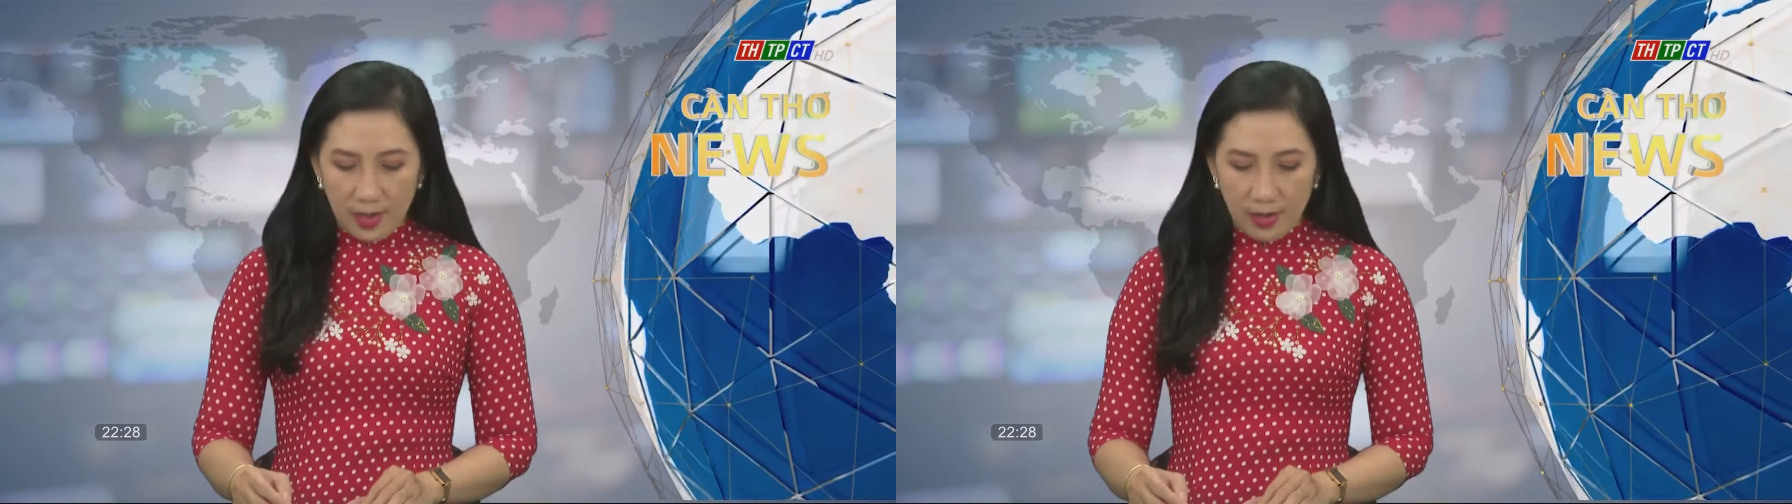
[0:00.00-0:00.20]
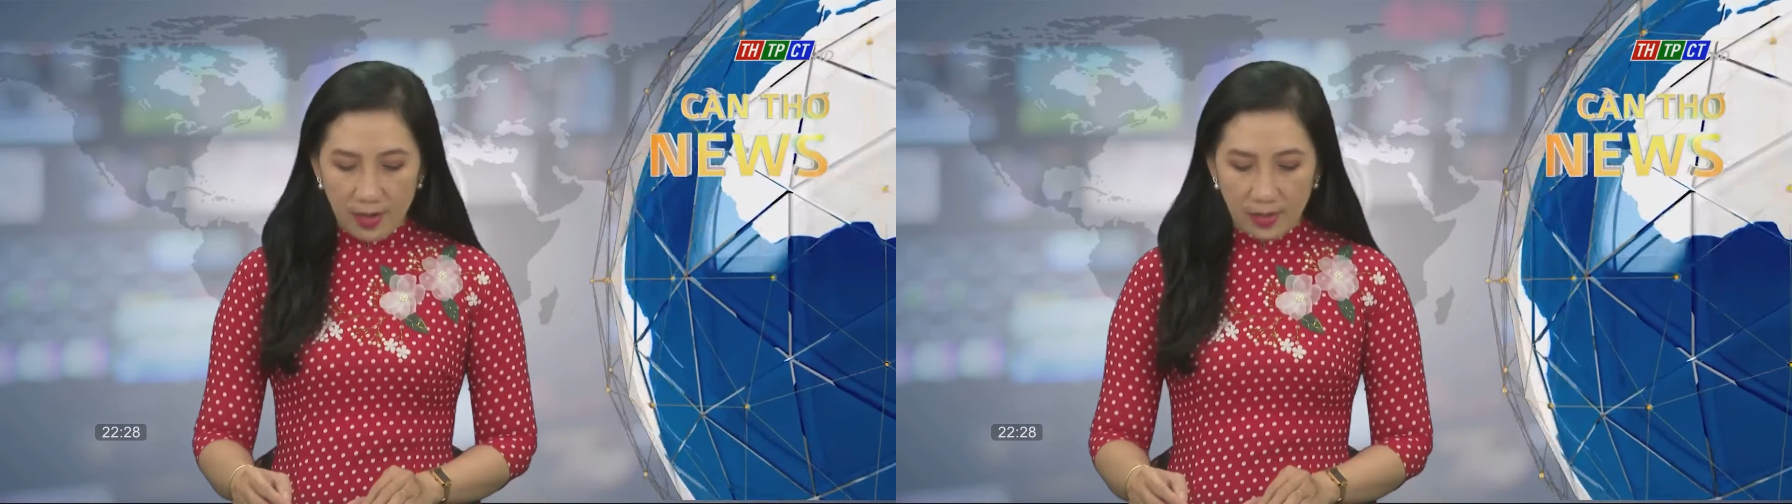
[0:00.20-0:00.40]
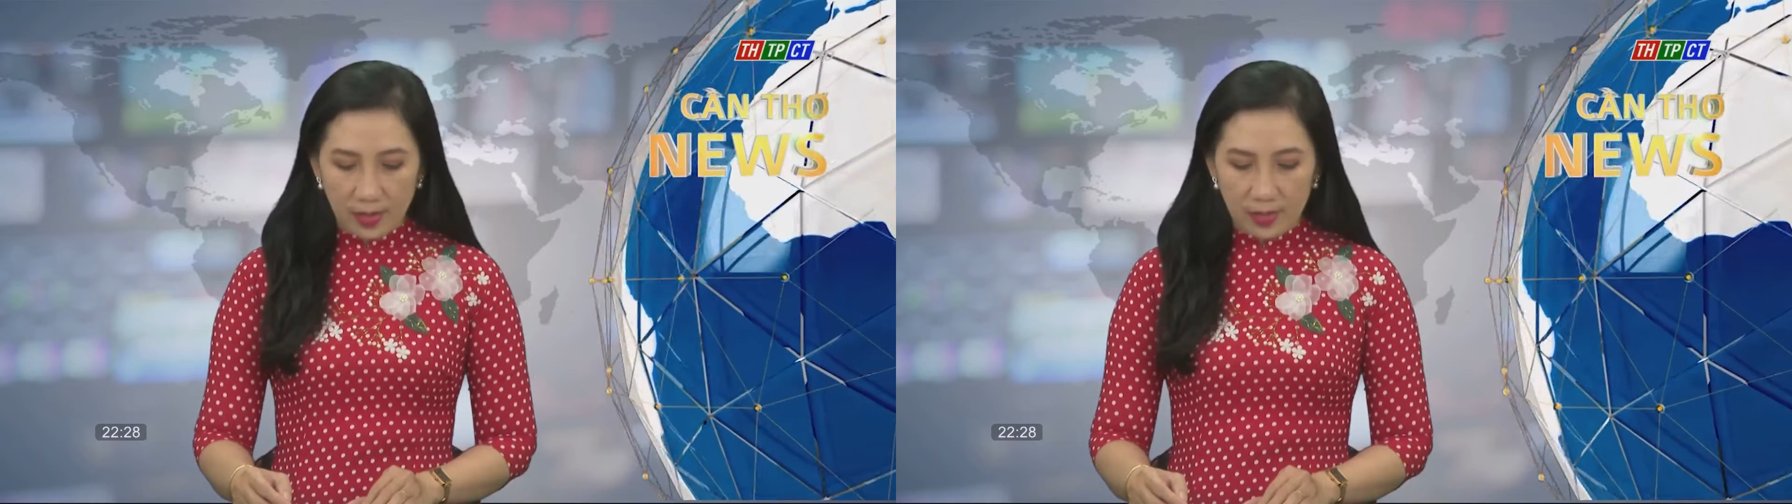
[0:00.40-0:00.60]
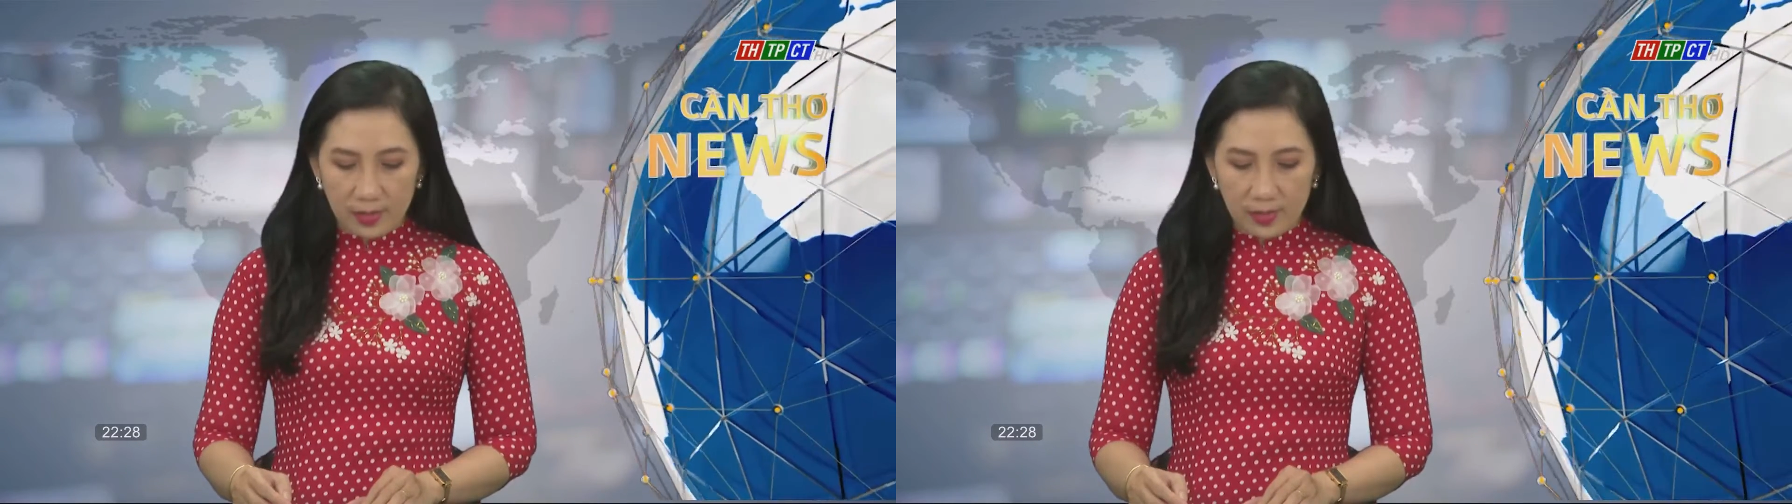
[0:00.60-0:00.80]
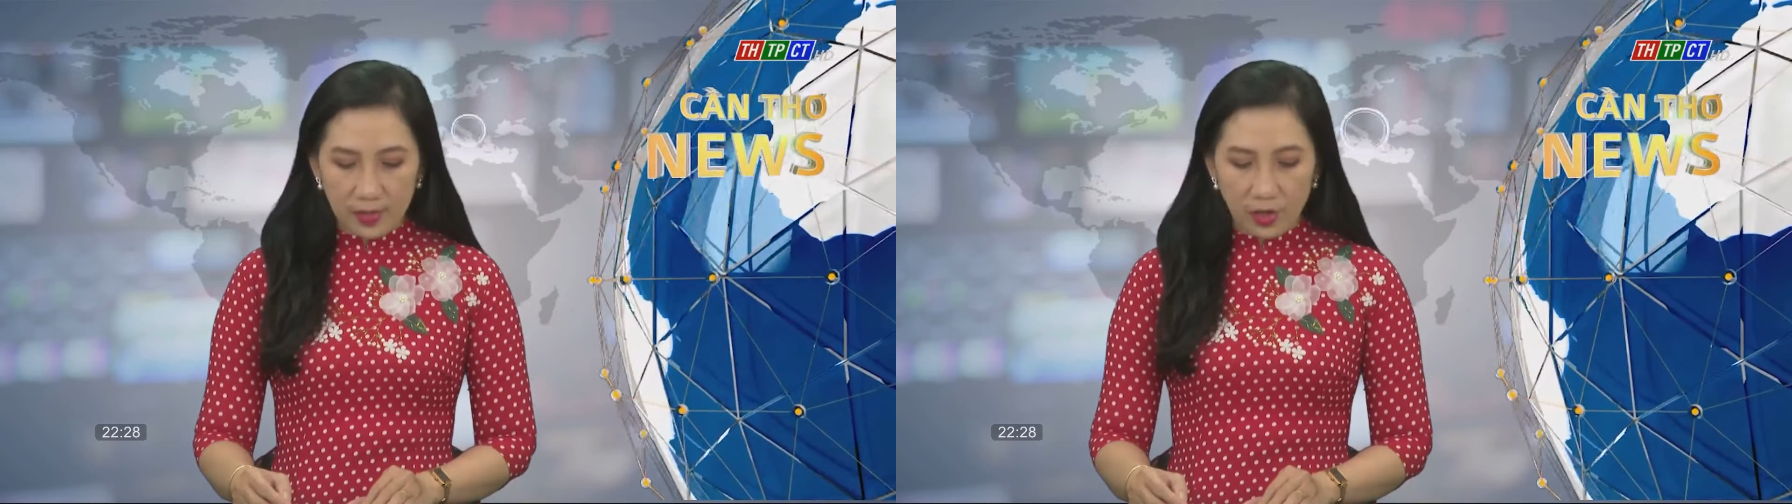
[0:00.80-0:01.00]

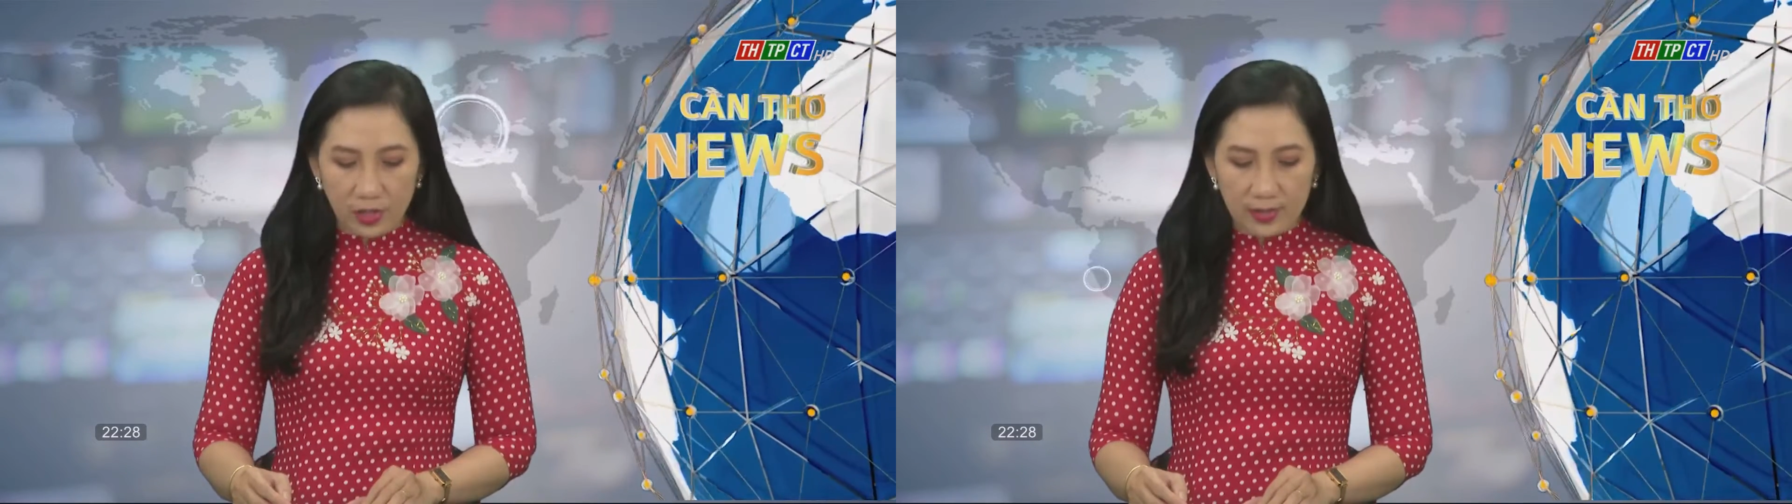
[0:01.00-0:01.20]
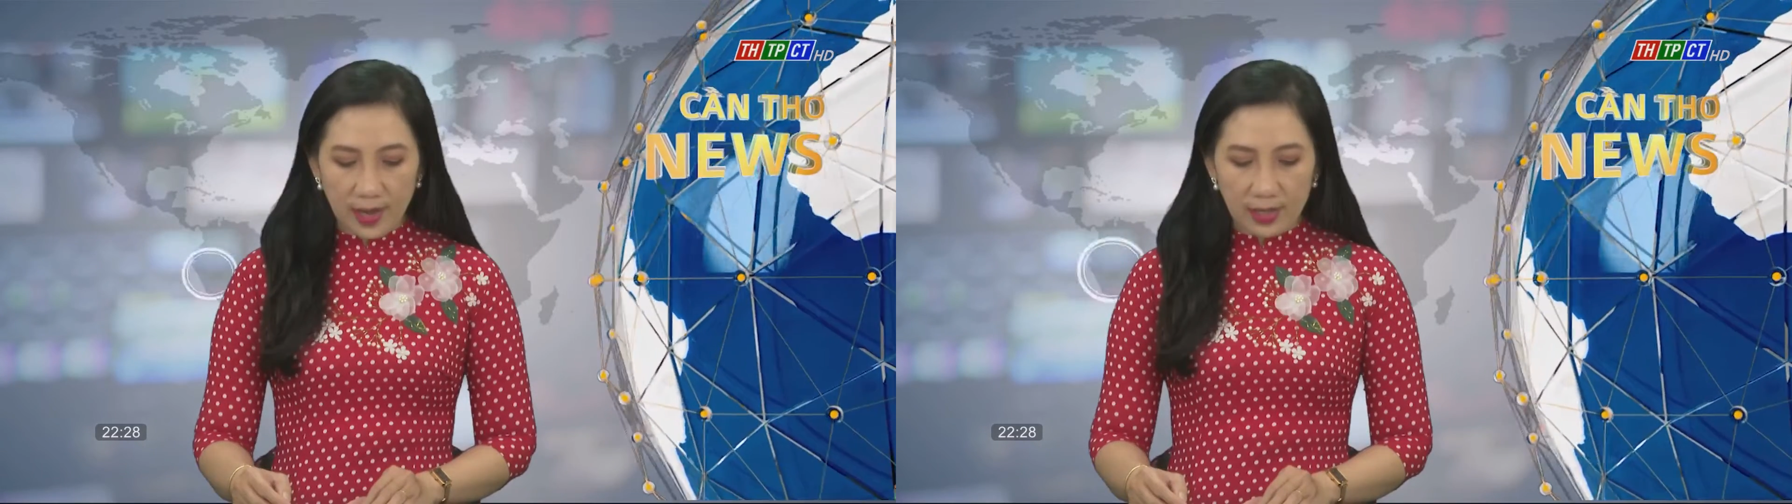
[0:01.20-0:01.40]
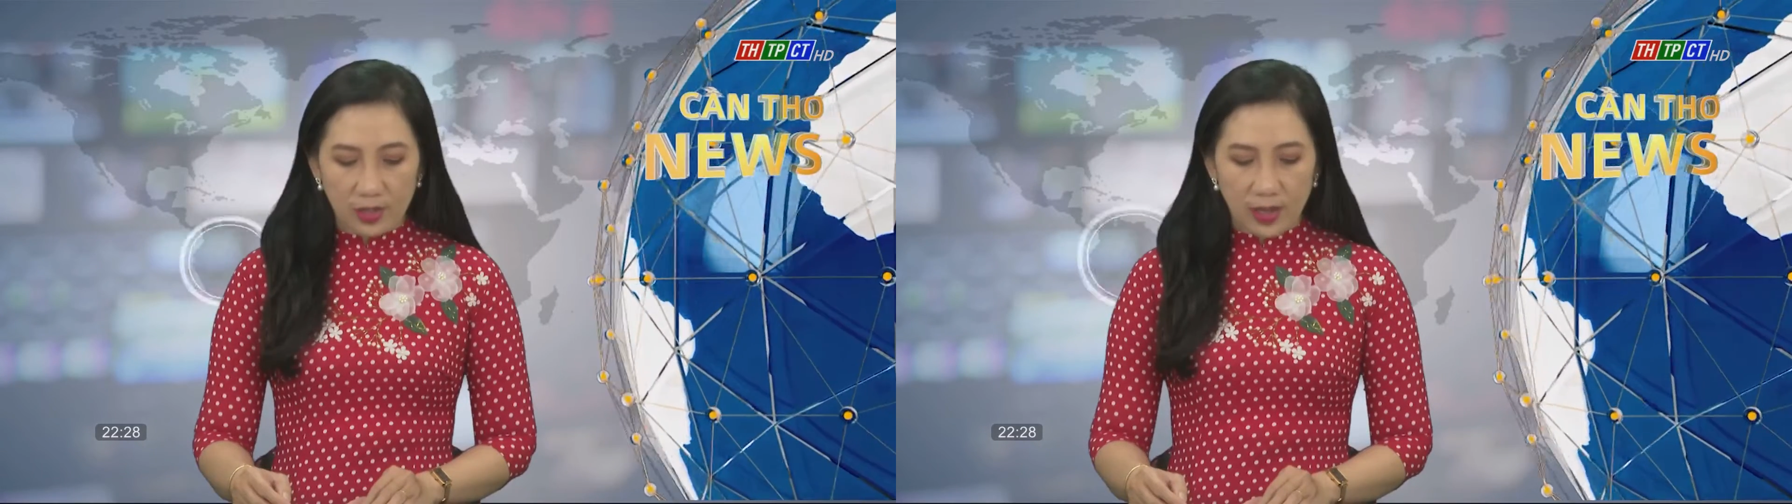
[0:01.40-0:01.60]
designing Can Tho City's